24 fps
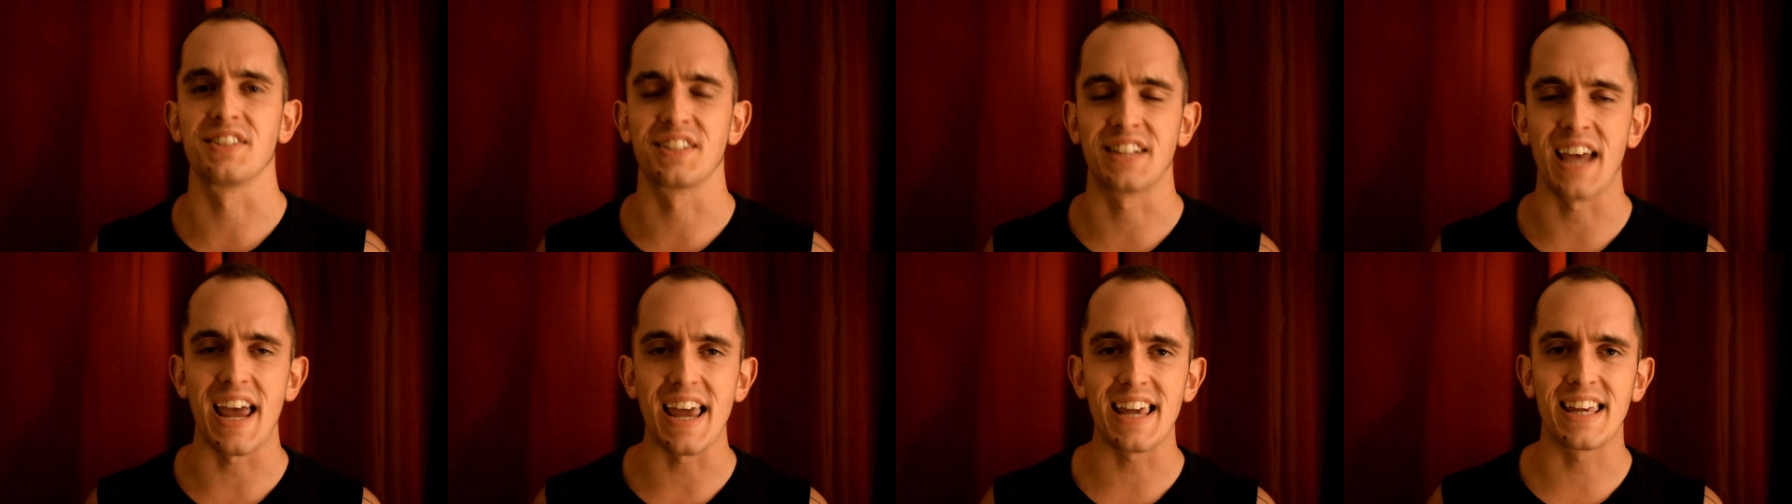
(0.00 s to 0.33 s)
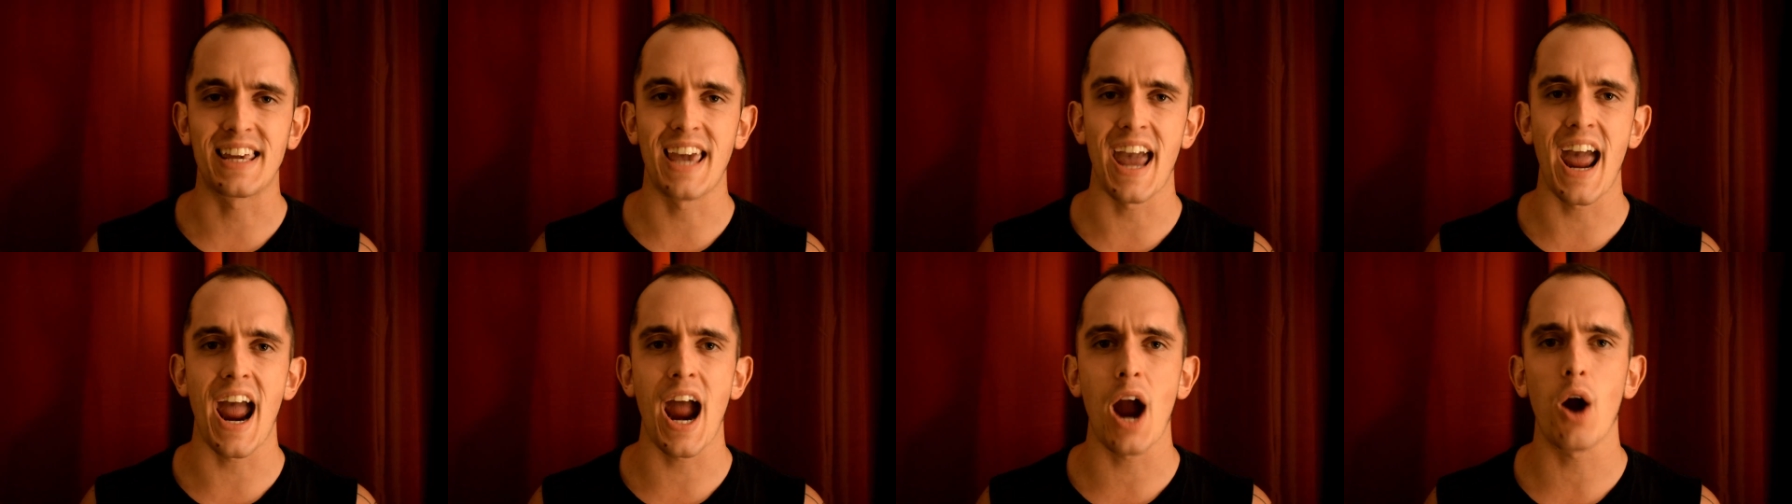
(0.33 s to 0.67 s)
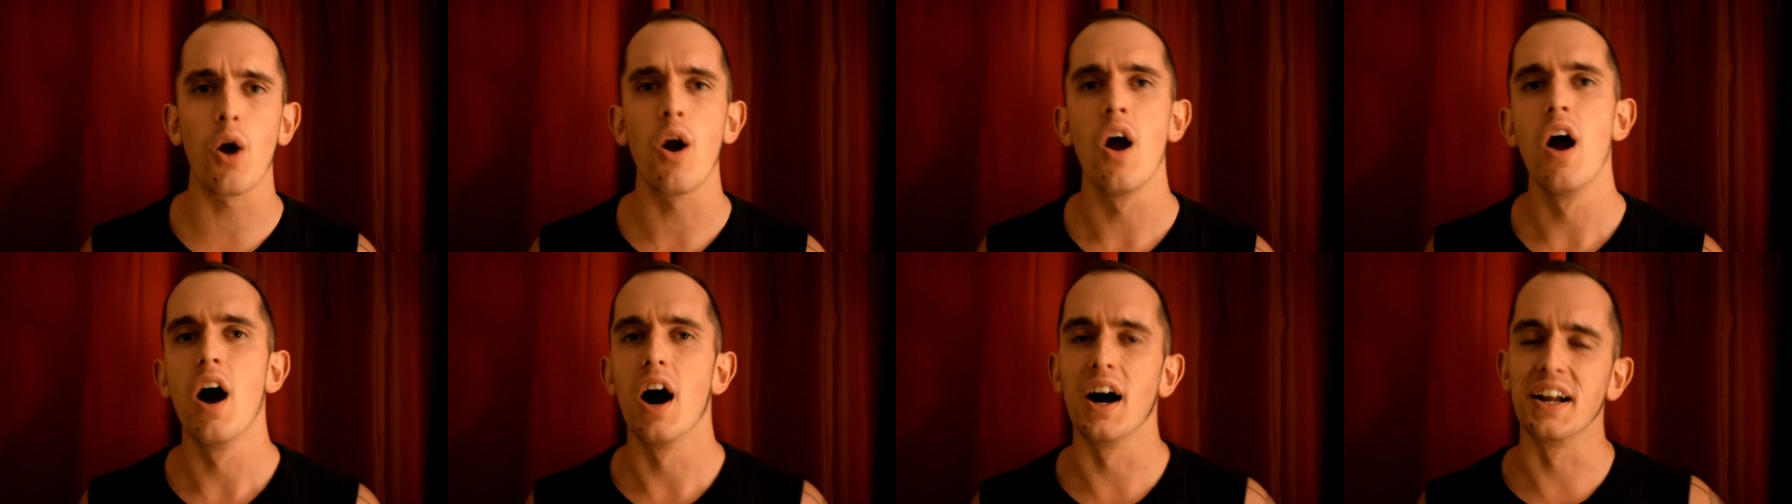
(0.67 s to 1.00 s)
Take care
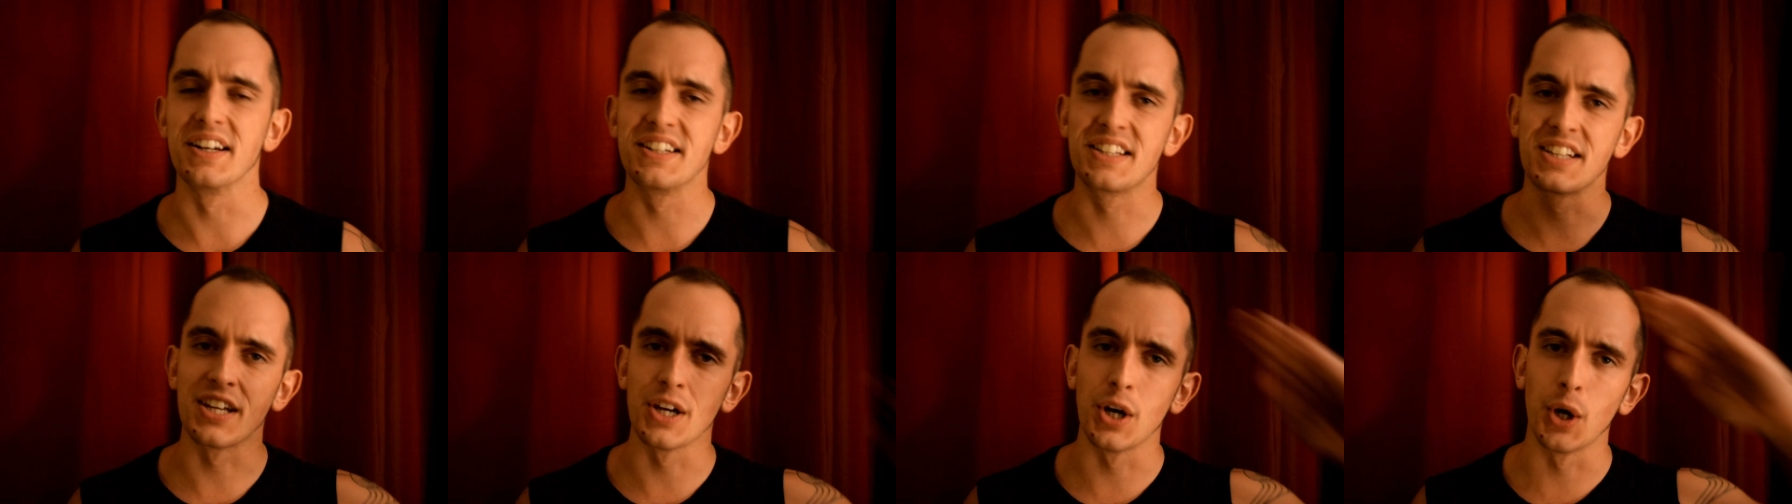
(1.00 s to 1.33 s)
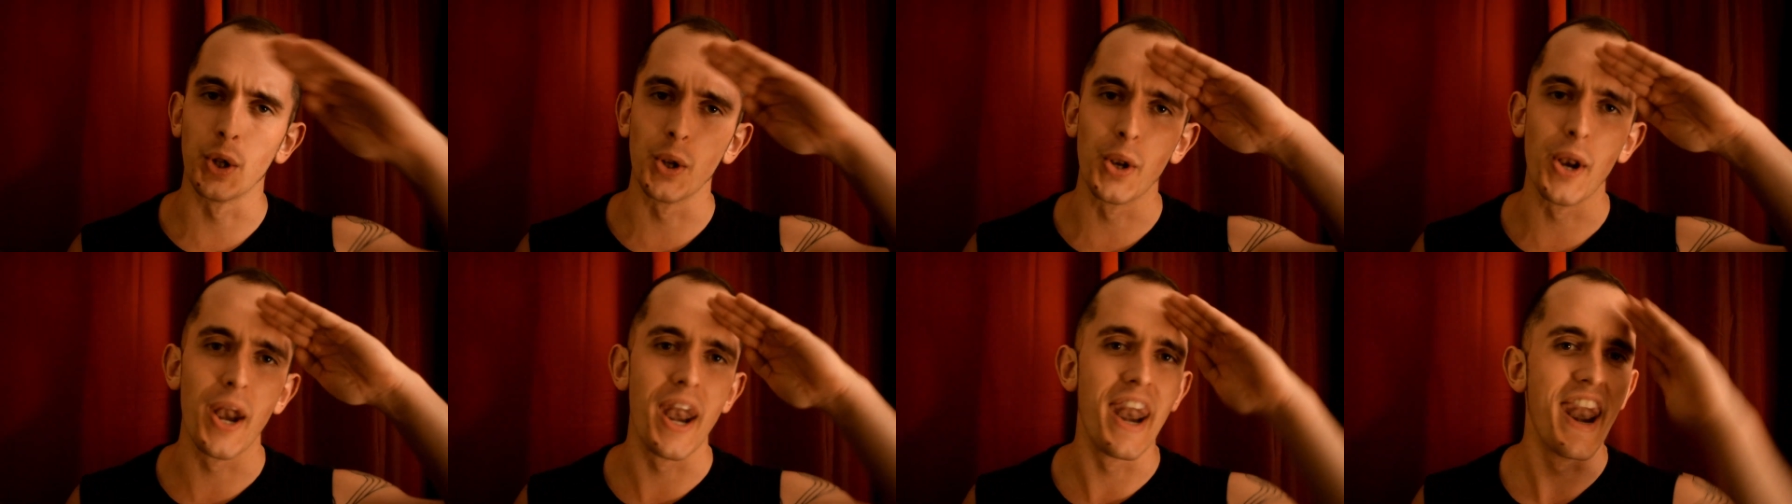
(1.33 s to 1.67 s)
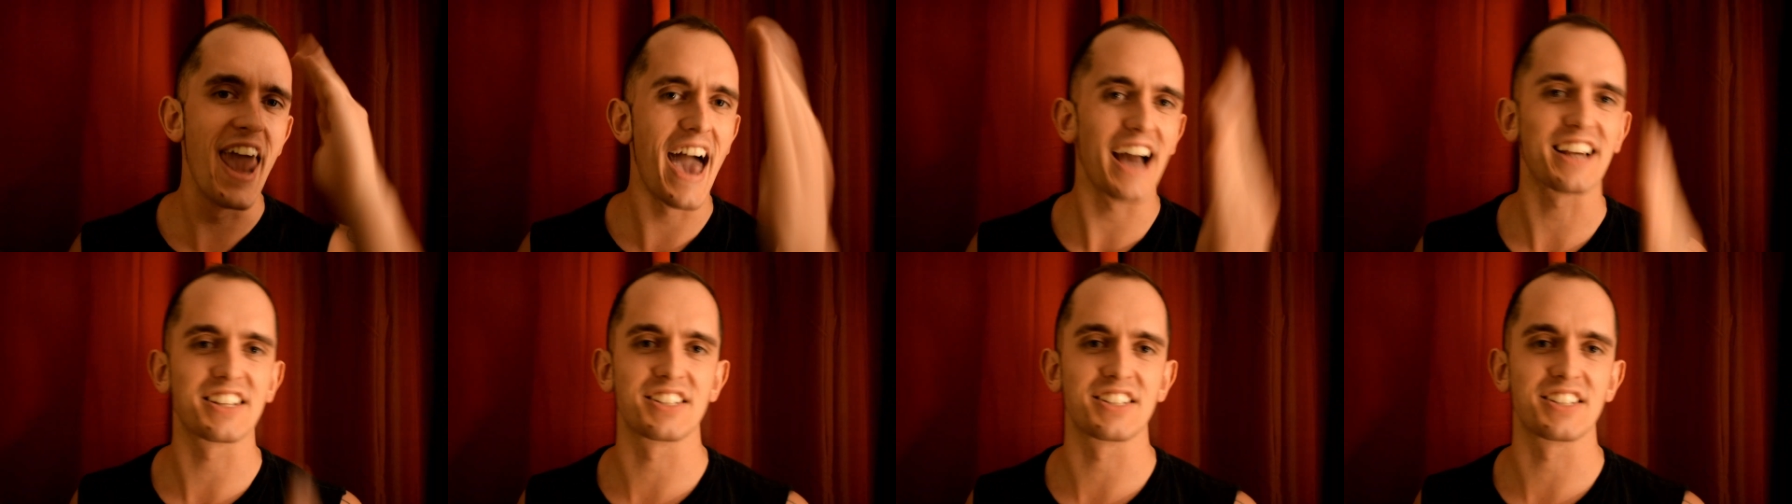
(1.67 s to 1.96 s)
until next